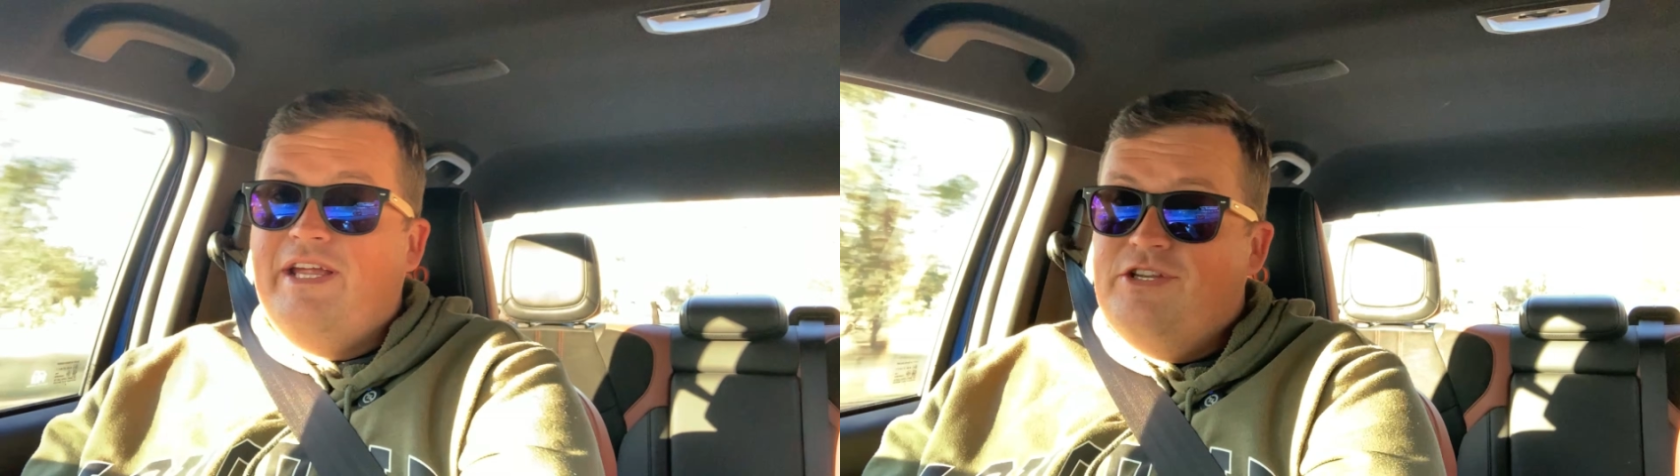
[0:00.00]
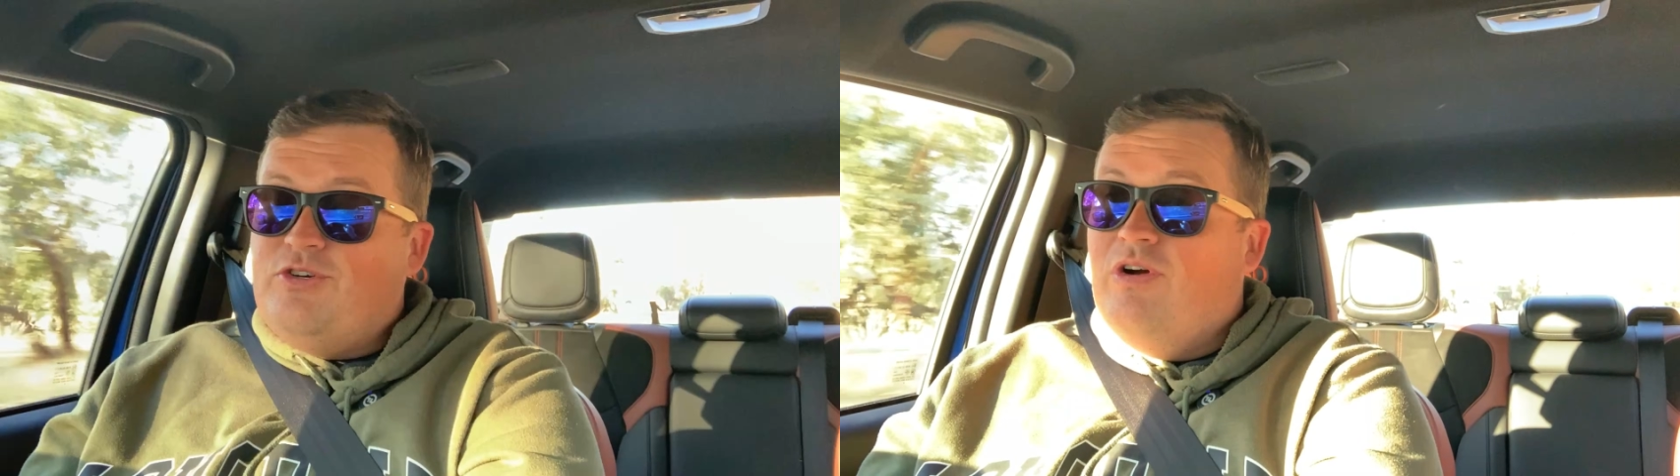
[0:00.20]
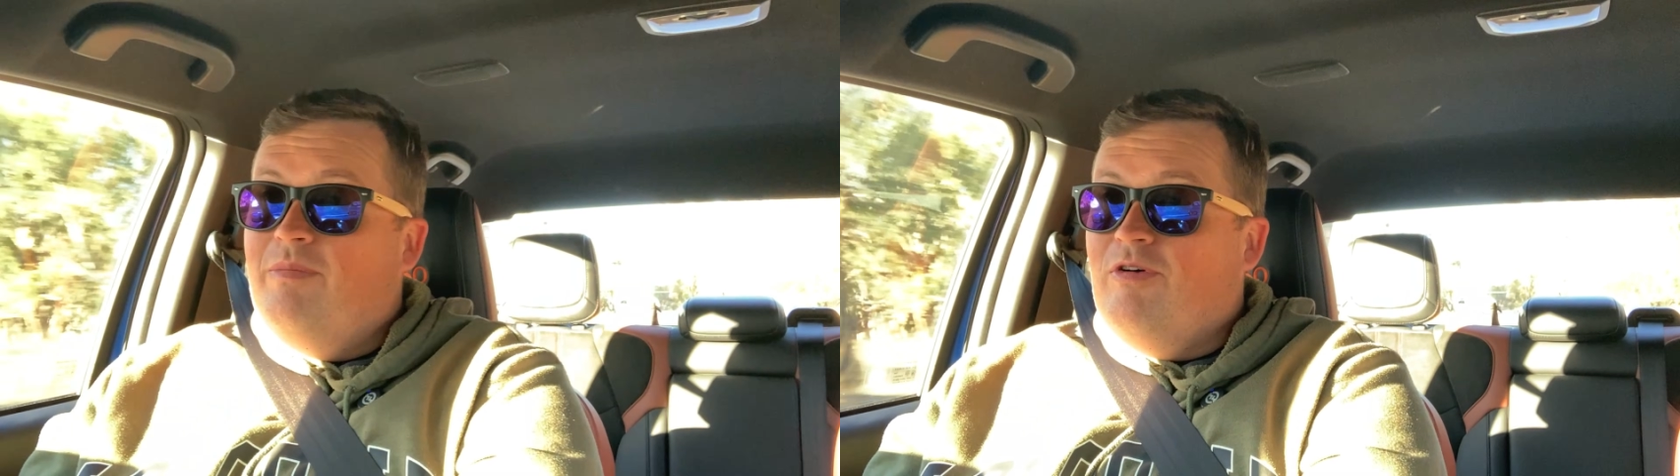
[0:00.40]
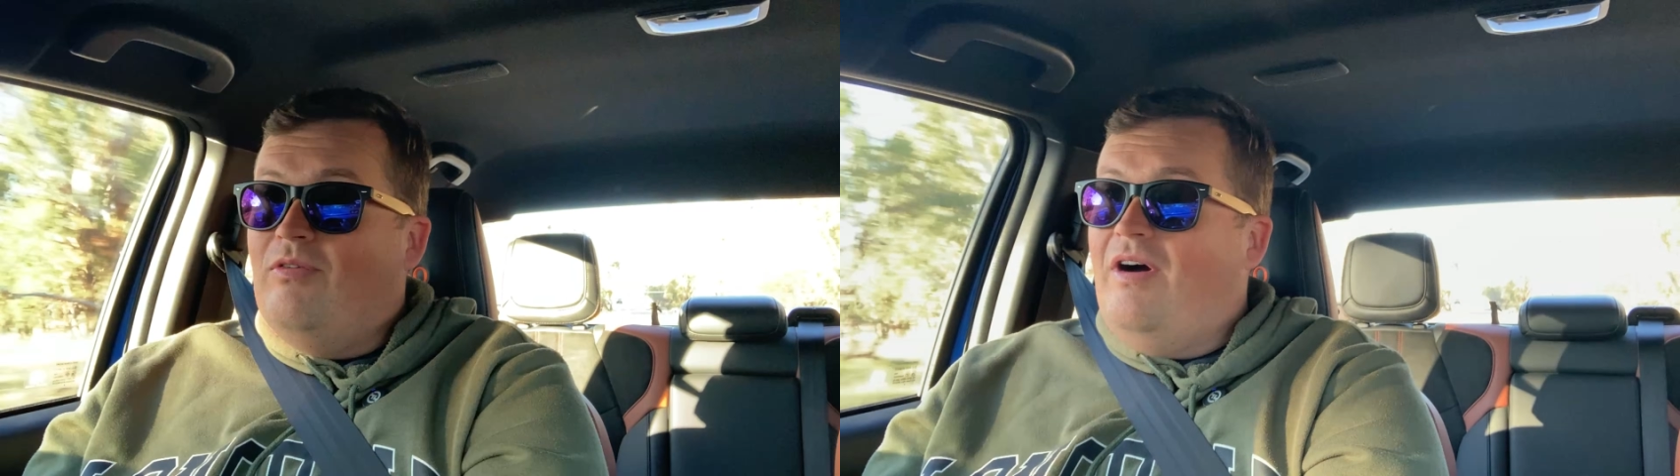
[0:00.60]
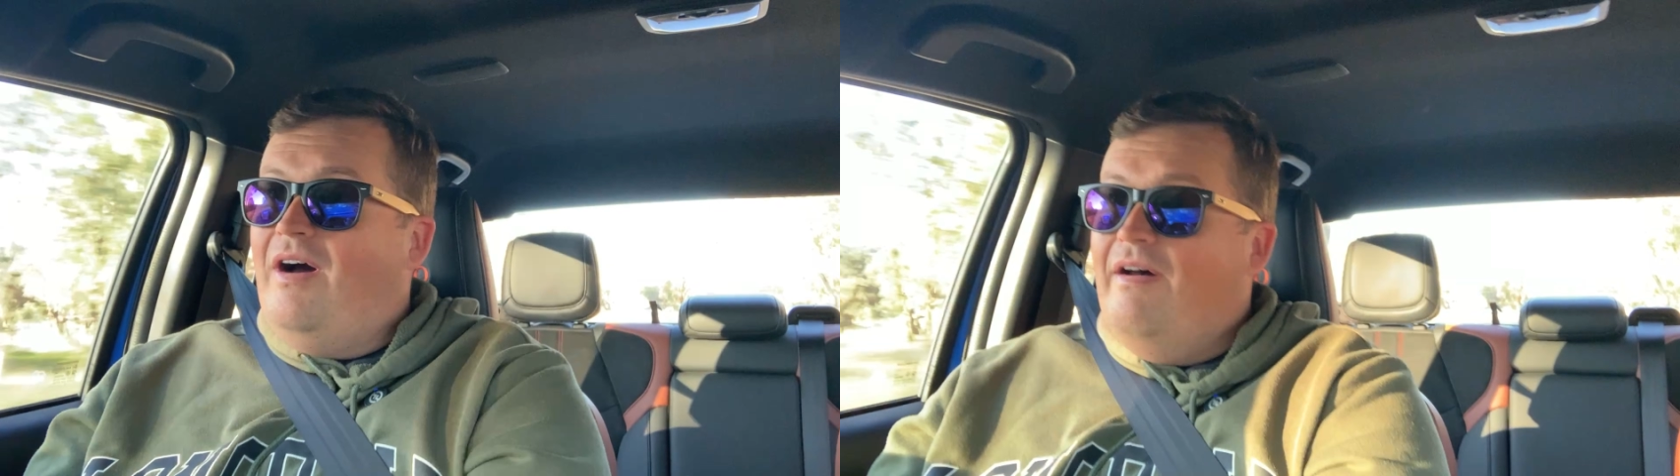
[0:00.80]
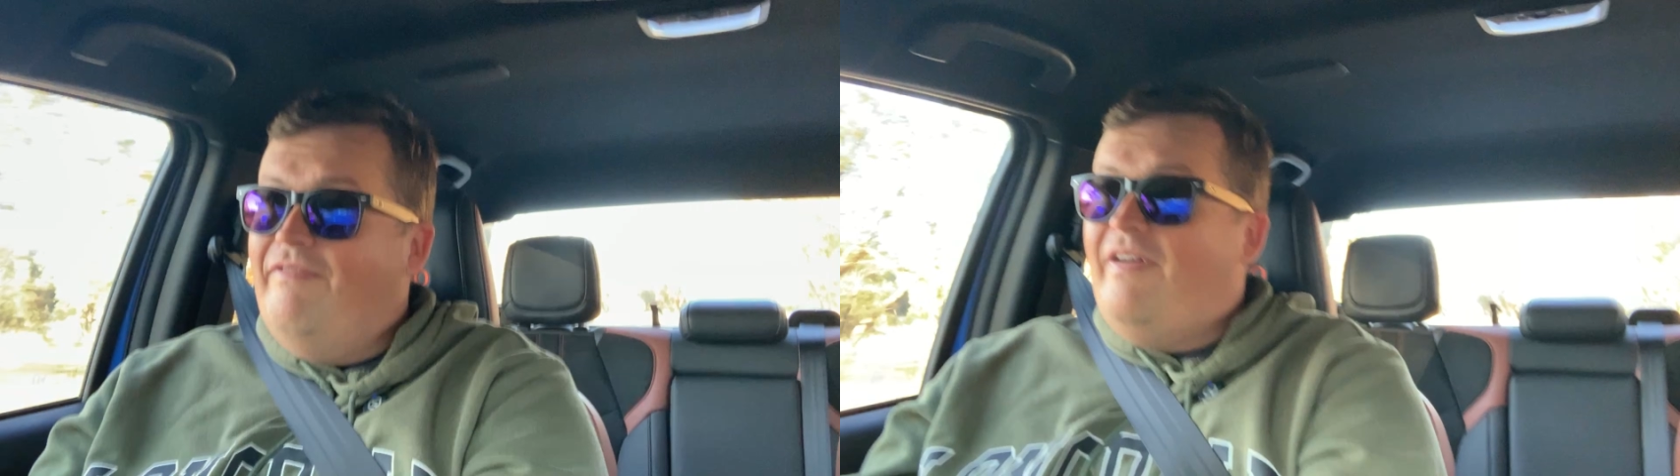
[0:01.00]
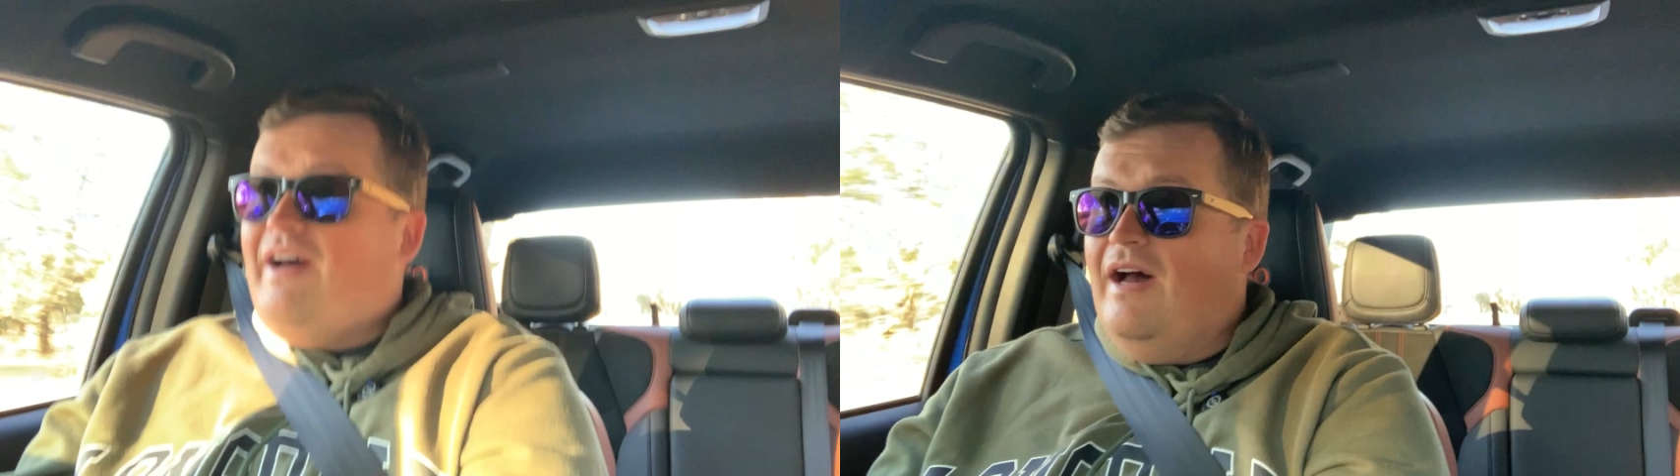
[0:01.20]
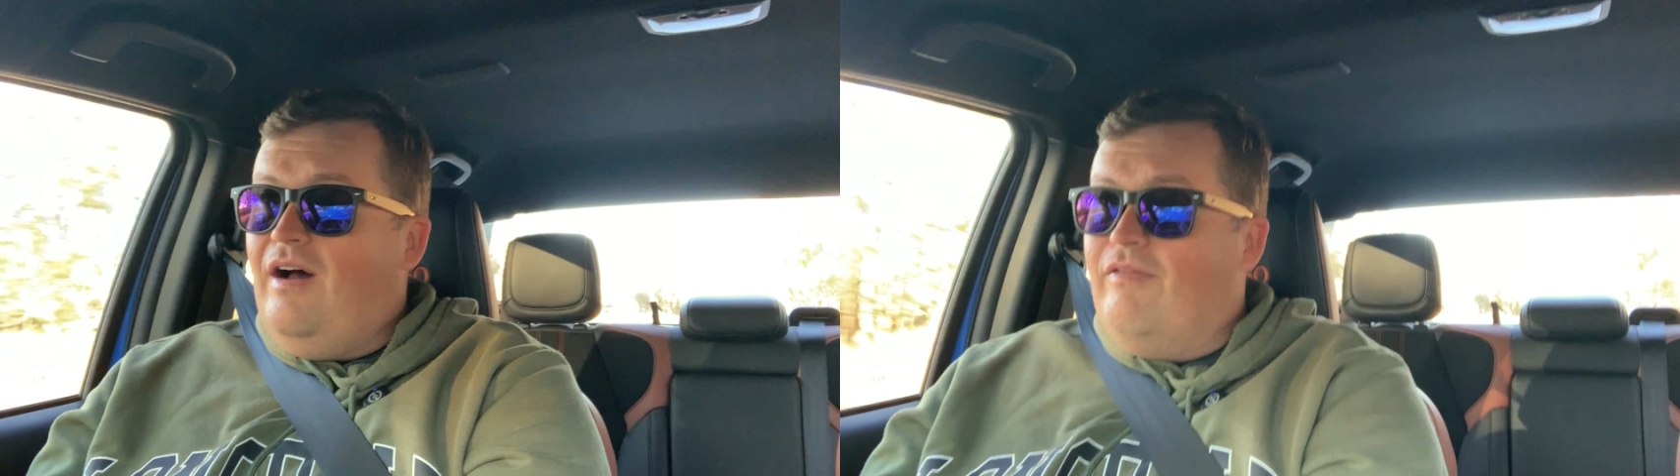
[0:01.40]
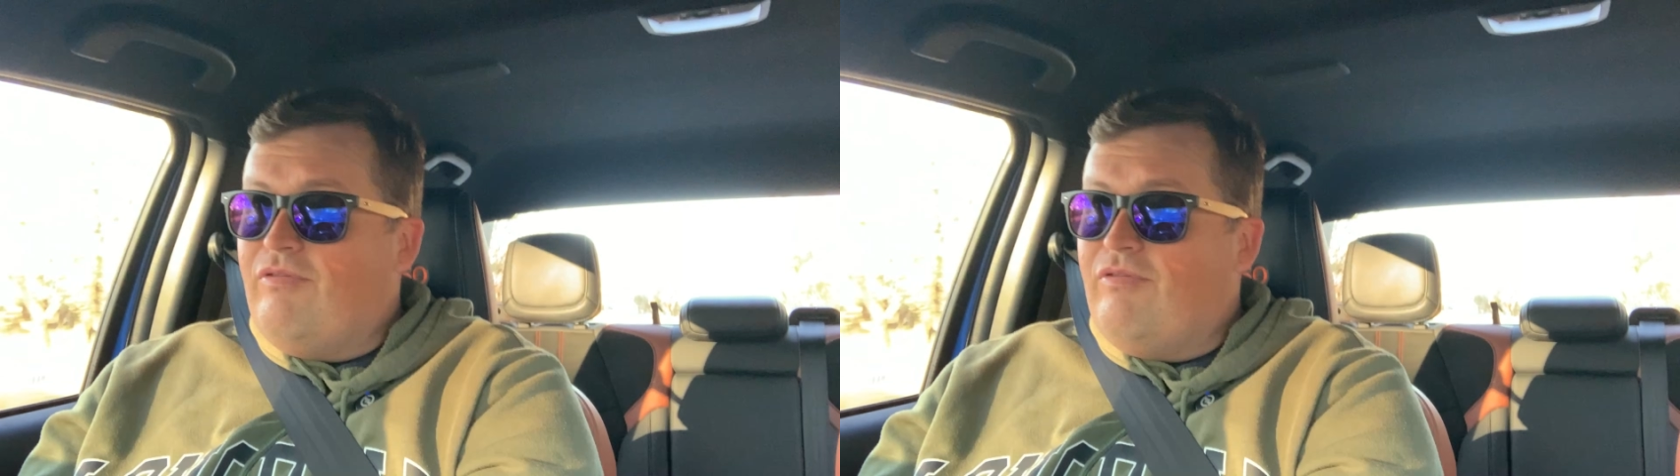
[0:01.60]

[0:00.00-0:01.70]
enjoyable. I've